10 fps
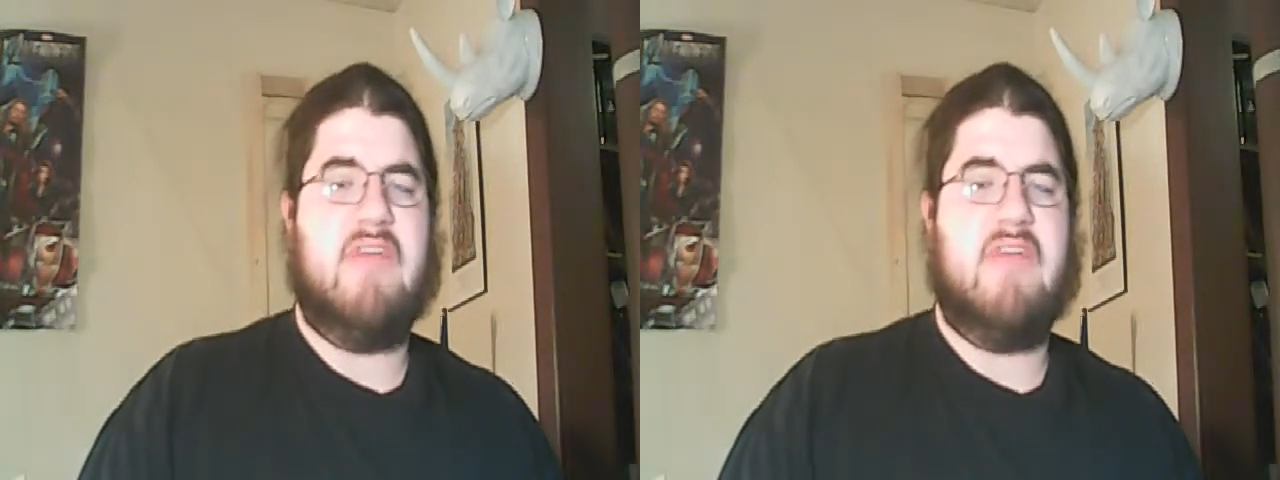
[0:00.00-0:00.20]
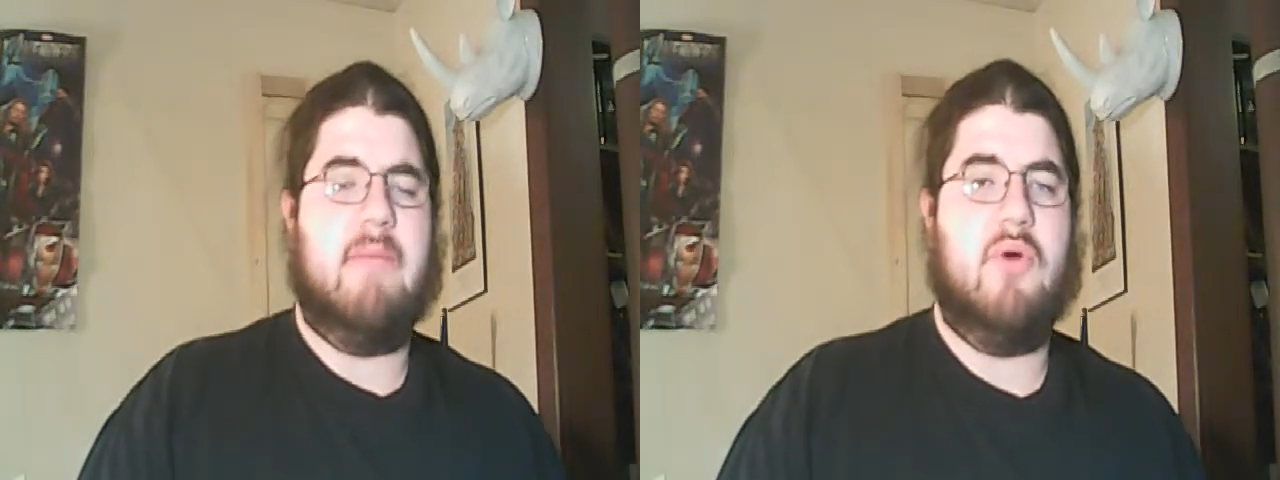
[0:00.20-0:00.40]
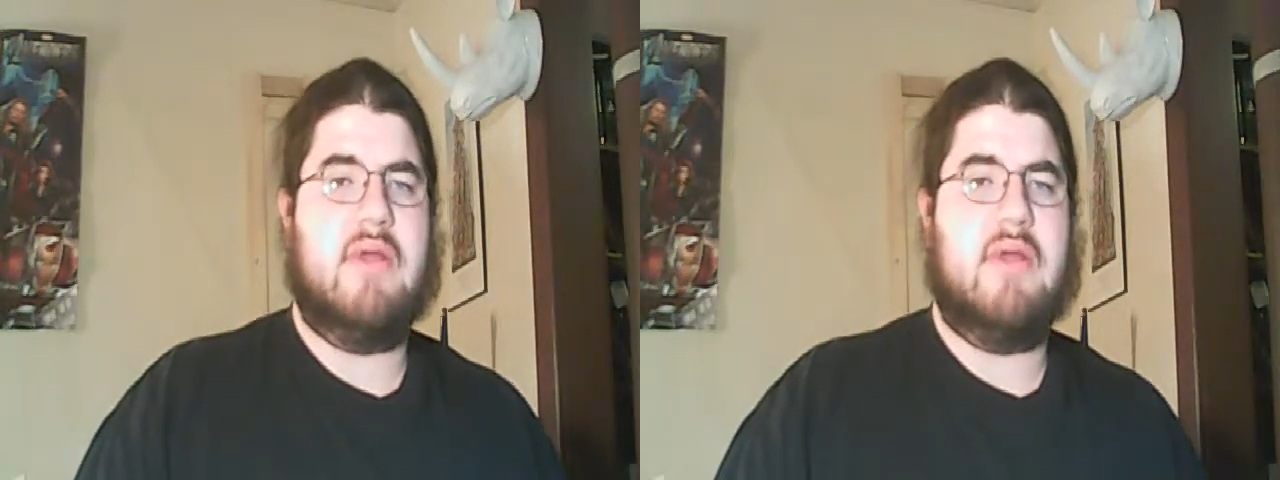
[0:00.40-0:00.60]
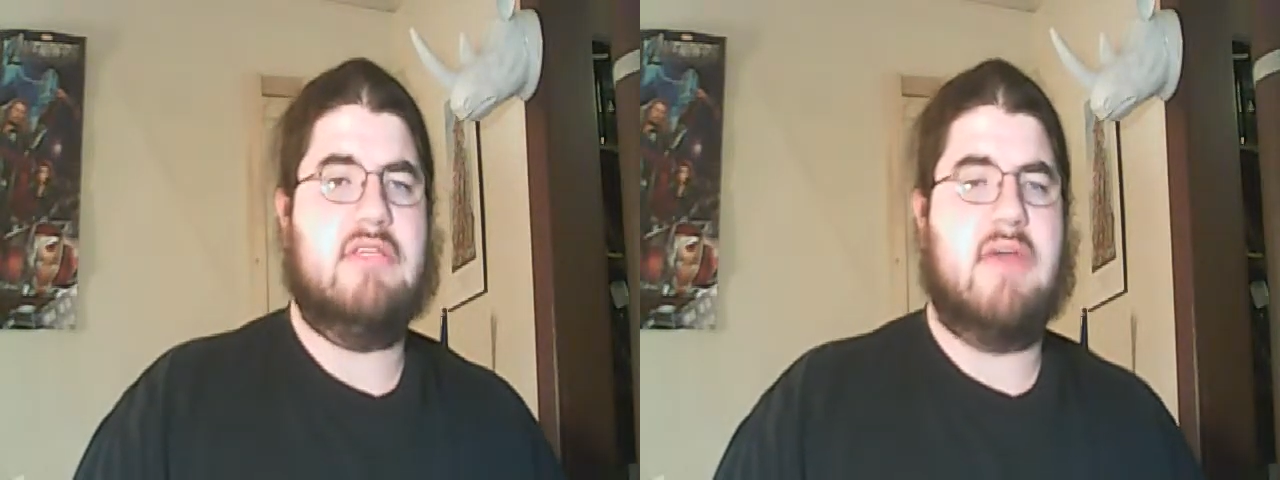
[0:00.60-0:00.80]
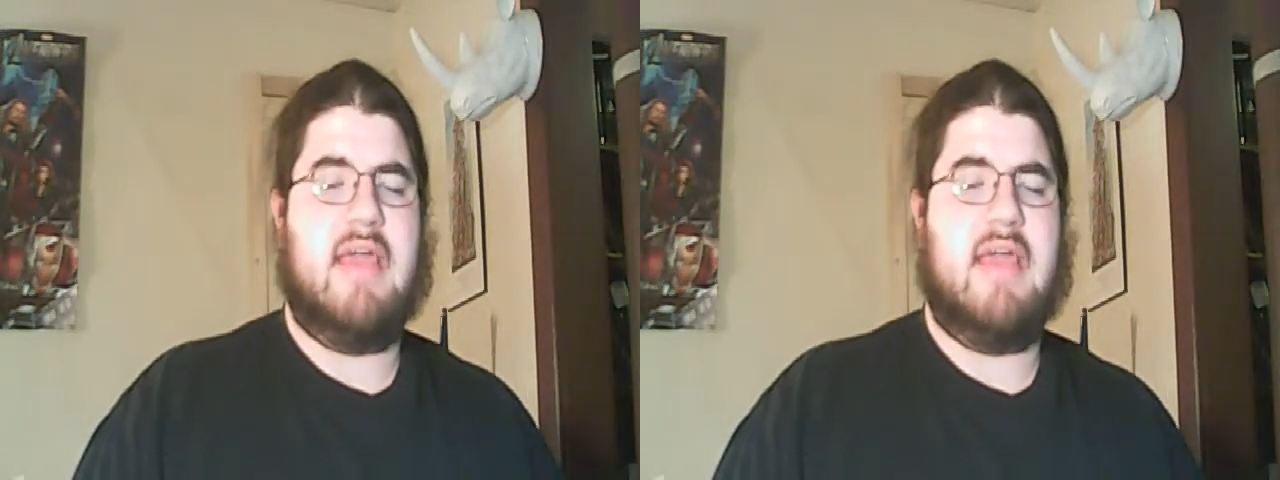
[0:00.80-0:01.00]
that book
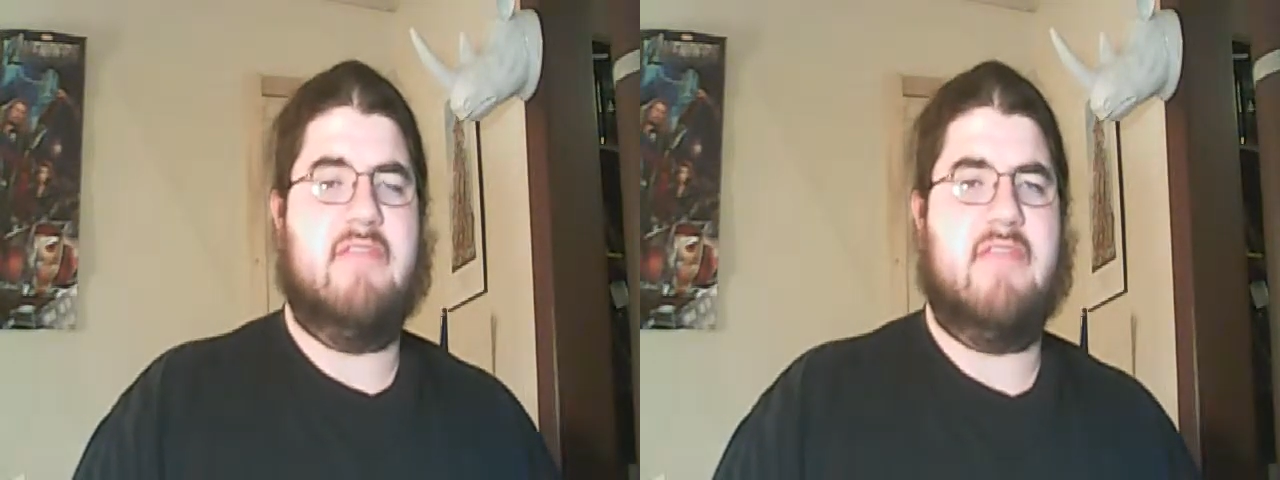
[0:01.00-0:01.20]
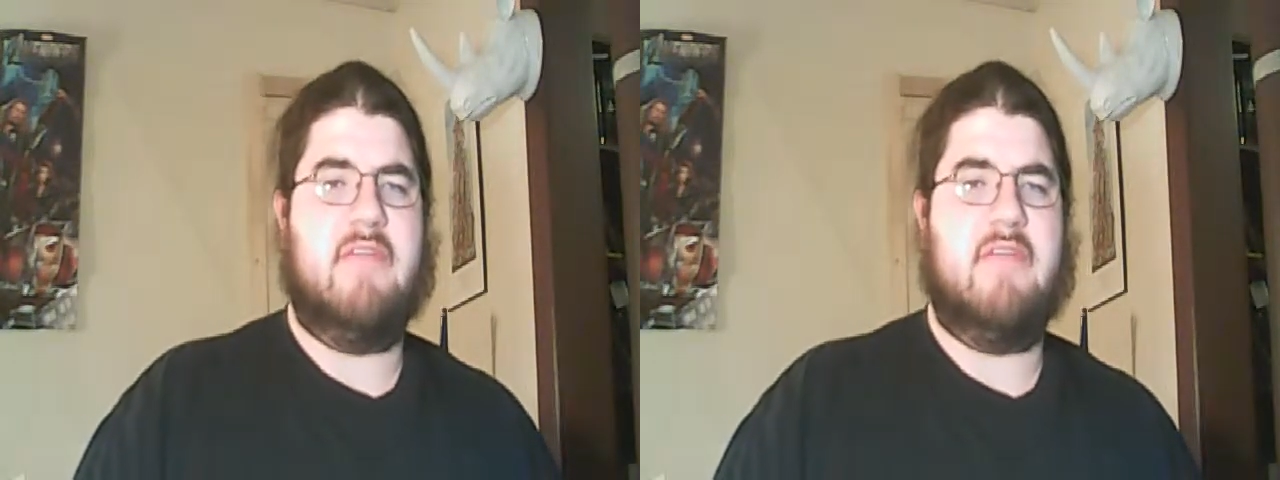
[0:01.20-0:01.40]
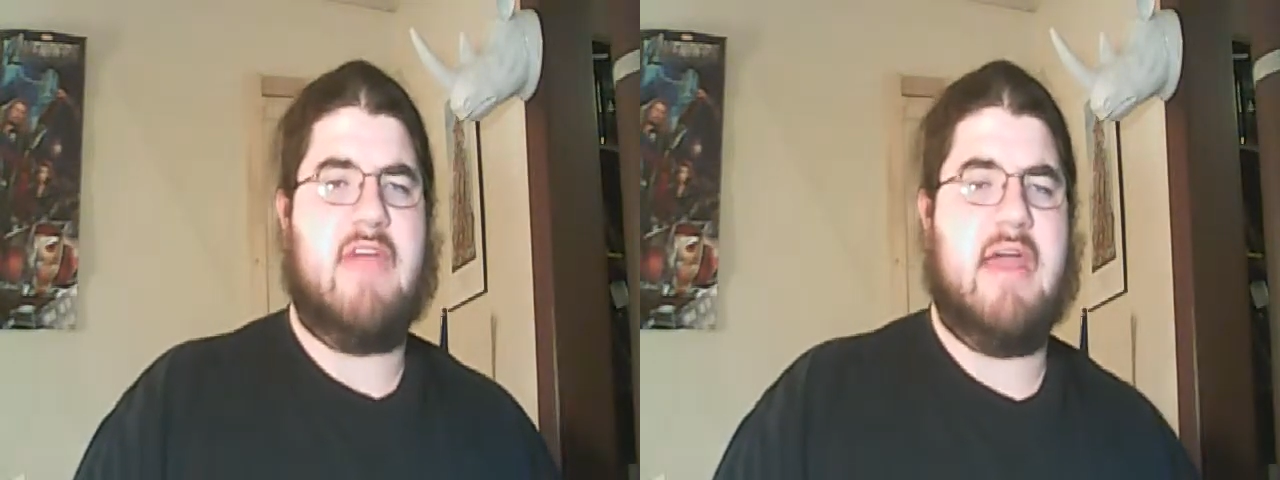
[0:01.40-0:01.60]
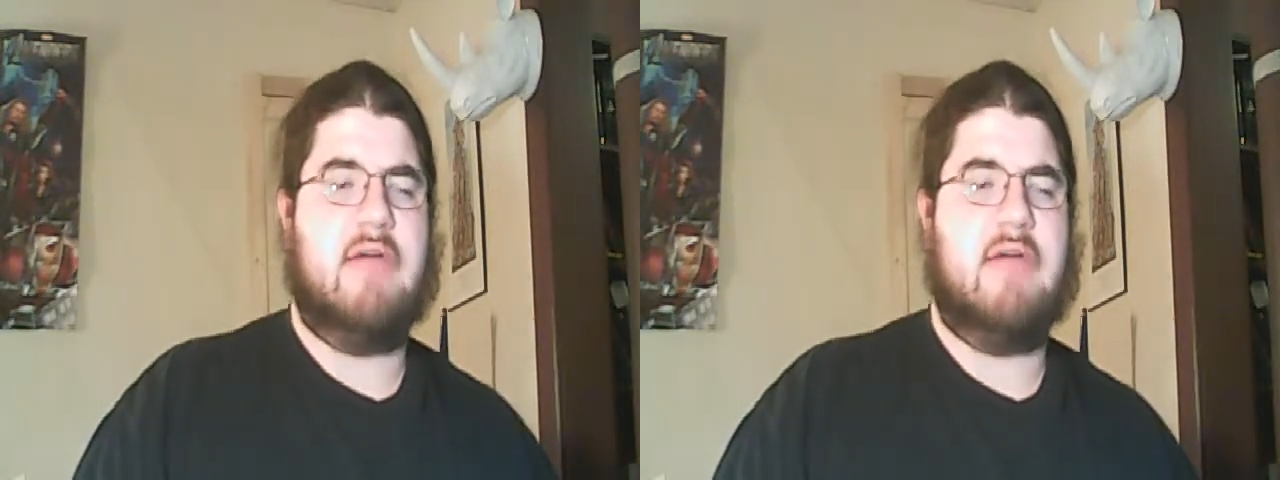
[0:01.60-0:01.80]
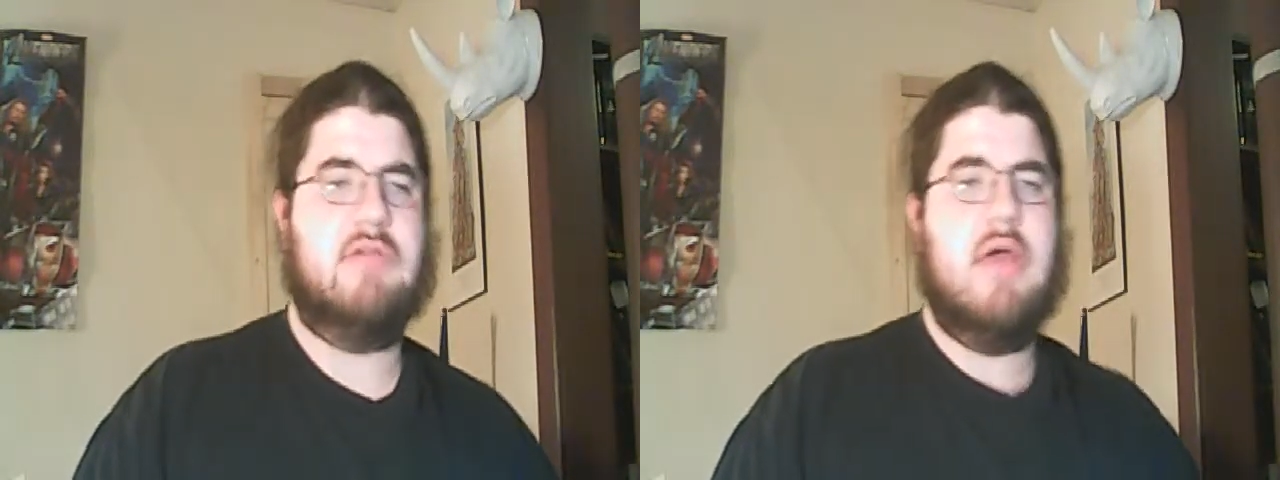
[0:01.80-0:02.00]
so I can figure that
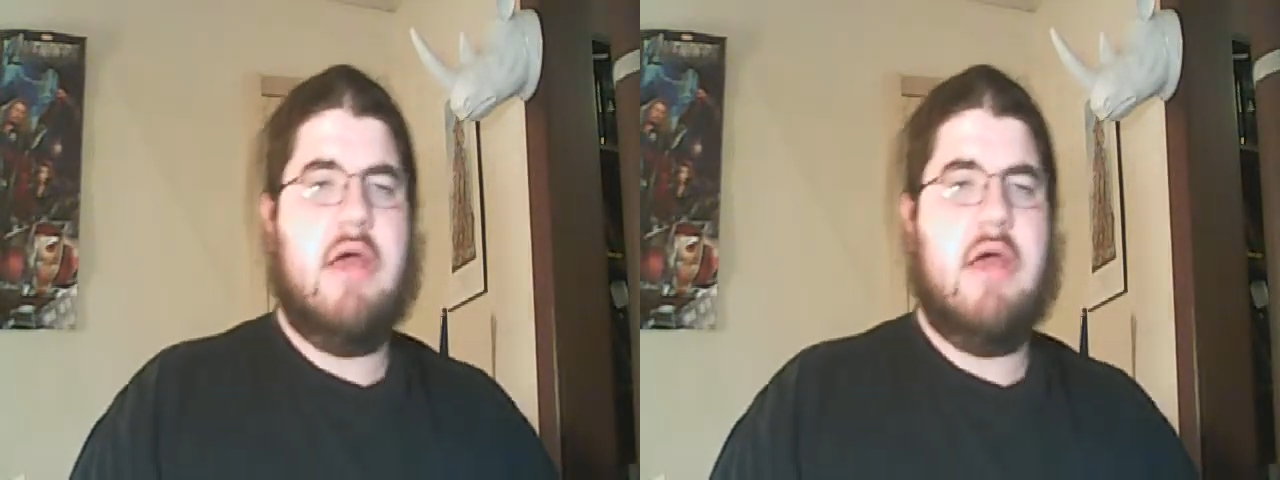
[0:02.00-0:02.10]
out.